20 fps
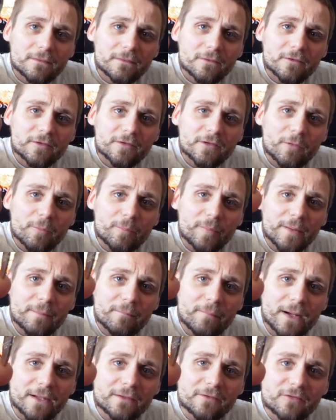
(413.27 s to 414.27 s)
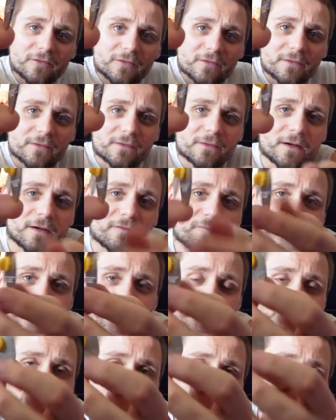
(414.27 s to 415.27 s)
Nice little pin badge. I've
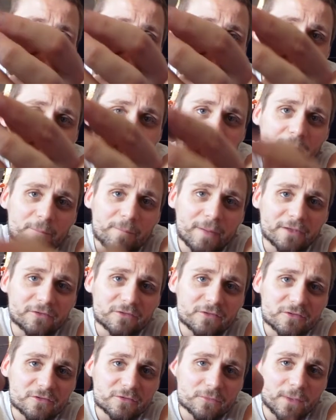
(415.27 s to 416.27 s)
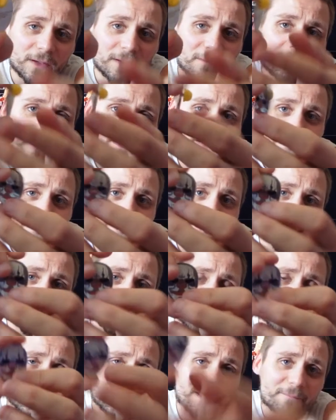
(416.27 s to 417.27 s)
mentioned I do collect badges as well, and a
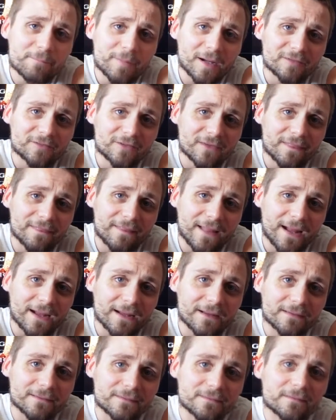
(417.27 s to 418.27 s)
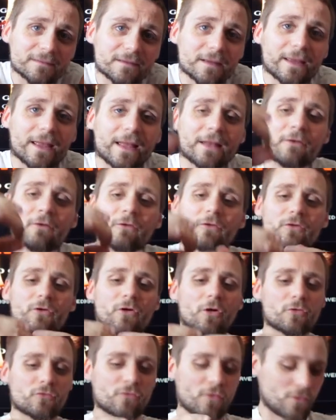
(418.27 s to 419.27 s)
gaming related badge at that cannot
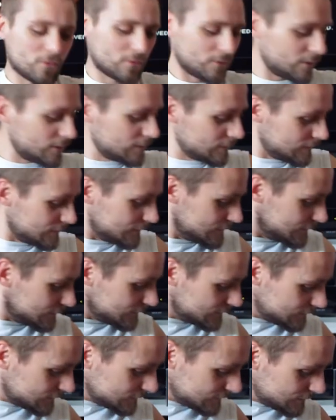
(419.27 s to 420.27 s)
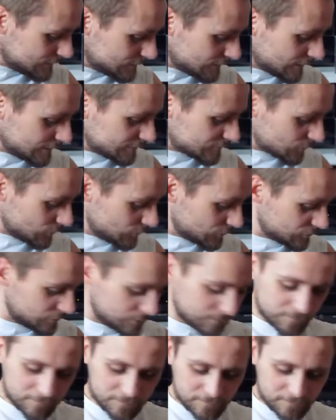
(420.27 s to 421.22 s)
go wrong. That is awesome.